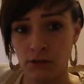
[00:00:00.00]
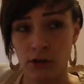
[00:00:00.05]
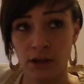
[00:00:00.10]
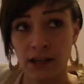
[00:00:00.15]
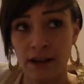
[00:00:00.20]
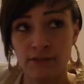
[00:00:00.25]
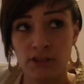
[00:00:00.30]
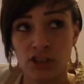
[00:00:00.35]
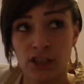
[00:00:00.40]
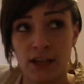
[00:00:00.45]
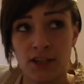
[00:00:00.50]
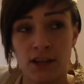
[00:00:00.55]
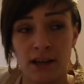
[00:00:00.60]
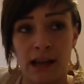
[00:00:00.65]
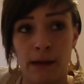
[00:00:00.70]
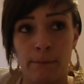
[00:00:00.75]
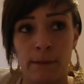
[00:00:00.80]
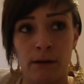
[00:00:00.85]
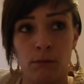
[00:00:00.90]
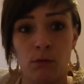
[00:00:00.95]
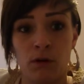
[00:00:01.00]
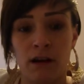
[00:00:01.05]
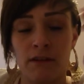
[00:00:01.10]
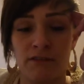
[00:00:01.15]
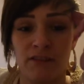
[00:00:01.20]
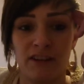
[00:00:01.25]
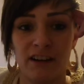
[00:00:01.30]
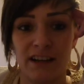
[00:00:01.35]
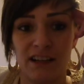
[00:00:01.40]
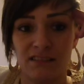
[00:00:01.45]
you're gonna have to change your nappy
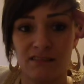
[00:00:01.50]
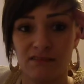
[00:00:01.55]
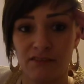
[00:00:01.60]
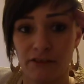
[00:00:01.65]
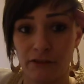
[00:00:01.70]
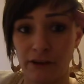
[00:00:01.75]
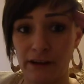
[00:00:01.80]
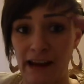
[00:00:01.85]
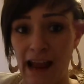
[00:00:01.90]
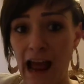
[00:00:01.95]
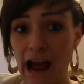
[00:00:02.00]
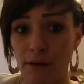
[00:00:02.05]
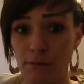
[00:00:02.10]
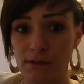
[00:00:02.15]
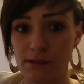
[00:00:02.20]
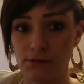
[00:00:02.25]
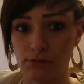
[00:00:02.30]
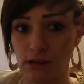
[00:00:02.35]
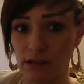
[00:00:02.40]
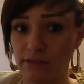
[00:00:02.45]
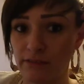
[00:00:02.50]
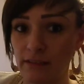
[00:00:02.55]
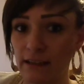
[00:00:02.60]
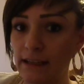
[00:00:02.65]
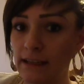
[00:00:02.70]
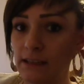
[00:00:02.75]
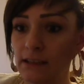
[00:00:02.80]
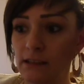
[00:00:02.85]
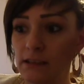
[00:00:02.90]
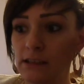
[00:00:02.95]
every 3 hours
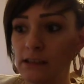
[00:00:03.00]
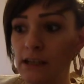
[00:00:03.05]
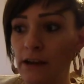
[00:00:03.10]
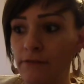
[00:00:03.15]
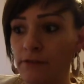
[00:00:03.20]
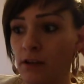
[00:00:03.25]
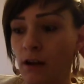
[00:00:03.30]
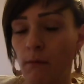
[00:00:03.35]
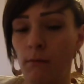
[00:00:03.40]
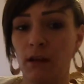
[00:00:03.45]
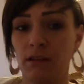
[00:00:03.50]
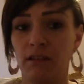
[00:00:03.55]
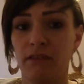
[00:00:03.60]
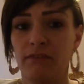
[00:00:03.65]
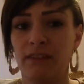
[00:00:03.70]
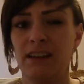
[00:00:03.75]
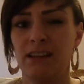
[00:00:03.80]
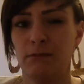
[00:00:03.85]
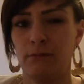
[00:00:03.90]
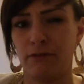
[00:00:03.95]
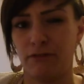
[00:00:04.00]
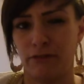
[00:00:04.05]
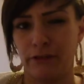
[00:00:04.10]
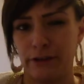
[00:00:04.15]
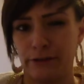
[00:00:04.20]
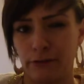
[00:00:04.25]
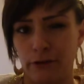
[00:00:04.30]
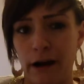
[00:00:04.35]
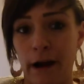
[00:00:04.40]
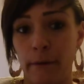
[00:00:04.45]
roughly, every time like you feed them, every
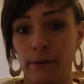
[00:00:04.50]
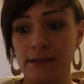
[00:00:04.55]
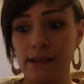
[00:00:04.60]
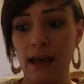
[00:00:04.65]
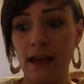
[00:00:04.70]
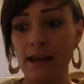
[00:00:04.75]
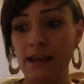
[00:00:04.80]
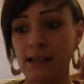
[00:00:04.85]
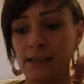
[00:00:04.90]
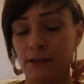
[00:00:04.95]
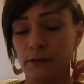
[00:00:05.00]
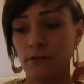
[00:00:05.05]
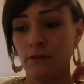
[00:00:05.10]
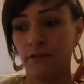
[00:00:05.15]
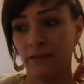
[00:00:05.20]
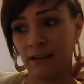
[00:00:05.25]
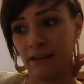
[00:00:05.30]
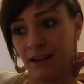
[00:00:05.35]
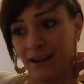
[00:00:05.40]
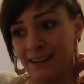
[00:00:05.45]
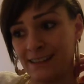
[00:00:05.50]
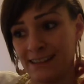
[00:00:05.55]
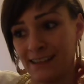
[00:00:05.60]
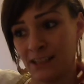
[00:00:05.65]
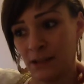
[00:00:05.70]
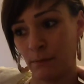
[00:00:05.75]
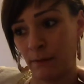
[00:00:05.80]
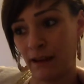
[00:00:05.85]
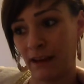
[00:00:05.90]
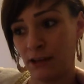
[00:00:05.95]
3 to 4 hours. So you think like it's
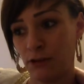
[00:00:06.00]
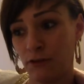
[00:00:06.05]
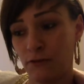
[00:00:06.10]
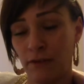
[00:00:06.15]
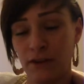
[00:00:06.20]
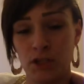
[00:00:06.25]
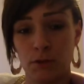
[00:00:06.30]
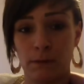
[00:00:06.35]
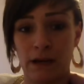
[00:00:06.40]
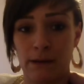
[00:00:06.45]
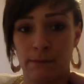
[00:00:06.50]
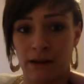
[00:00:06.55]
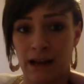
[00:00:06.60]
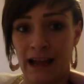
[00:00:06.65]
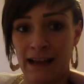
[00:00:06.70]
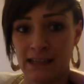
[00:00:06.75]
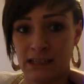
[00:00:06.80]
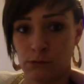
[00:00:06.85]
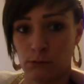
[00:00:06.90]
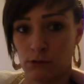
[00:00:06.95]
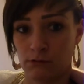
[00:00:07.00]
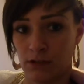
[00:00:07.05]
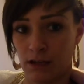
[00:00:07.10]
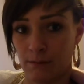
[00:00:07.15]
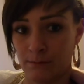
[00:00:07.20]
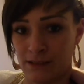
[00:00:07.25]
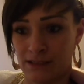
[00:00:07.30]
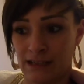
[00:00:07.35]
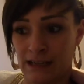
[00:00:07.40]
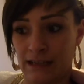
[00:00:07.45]
gonna be, and you feed your baby like 8 to 12
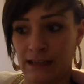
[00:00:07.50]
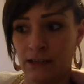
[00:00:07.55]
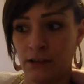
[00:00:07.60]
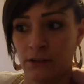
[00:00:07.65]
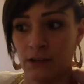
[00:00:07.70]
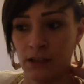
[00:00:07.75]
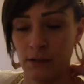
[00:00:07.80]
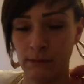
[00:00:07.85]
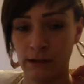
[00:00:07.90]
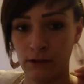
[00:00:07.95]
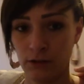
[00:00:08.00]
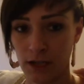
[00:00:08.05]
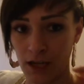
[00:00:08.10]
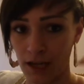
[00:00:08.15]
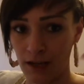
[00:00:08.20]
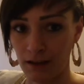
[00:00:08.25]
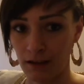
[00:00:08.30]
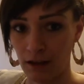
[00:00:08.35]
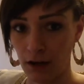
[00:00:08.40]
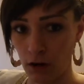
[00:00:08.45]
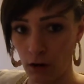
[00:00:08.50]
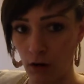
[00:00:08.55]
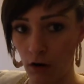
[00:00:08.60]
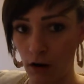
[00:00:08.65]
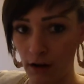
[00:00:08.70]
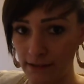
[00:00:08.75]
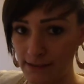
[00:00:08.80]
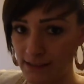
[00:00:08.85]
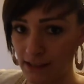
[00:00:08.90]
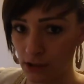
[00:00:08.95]
times a day, you're gonna be looking at a
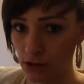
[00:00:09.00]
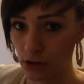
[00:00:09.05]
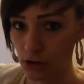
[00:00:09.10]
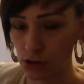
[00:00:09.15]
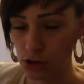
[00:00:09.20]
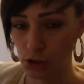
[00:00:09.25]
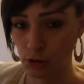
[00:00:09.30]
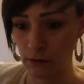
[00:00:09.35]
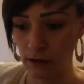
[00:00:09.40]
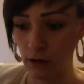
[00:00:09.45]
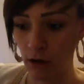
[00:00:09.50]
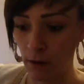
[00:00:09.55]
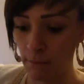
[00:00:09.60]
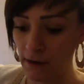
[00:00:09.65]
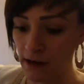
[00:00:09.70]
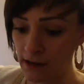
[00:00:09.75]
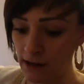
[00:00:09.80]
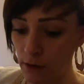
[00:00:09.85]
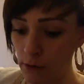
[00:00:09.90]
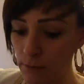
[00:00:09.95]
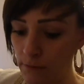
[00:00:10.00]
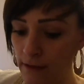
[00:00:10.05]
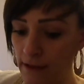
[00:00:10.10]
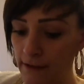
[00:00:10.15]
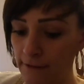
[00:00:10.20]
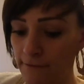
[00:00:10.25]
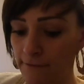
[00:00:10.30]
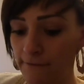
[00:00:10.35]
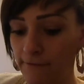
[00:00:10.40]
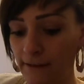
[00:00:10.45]
lot, and it's gonna cost you a lot. I mean, I know
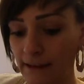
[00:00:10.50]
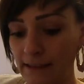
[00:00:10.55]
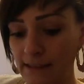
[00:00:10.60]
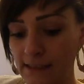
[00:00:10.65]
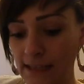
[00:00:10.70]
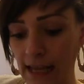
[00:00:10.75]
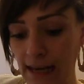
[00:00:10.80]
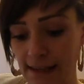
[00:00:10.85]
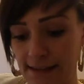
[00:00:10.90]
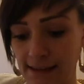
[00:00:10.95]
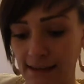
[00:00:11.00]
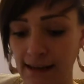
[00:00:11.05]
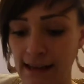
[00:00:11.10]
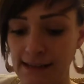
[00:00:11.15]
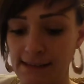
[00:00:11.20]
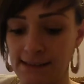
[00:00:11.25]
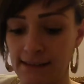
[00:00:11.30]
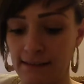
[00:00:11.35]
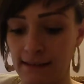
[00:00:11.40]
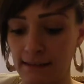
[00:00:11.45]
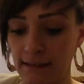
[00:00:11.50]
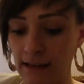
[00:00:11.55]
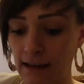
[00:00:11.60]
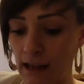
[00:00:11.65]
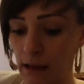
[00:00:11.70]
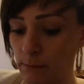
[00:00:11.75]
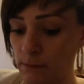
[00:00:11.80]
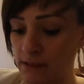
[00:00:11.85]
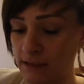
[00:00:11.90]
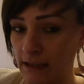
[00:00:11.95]
their feeds get less and less, and then their
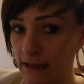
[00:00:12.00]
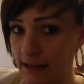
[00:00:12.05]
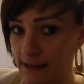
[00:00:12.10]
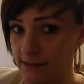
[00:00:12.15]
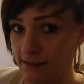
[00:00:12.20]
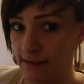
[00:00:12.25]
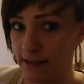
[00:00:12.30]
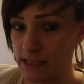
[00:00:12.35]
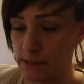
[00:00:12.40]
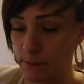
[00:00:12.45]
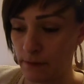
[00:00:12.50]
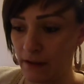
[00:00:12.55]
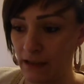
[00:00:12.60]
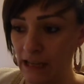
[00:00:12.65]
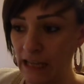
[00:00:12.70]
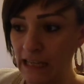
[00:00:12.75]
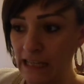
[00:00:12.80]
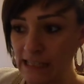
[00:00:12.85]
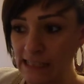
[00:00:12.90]
nappies get less and less, but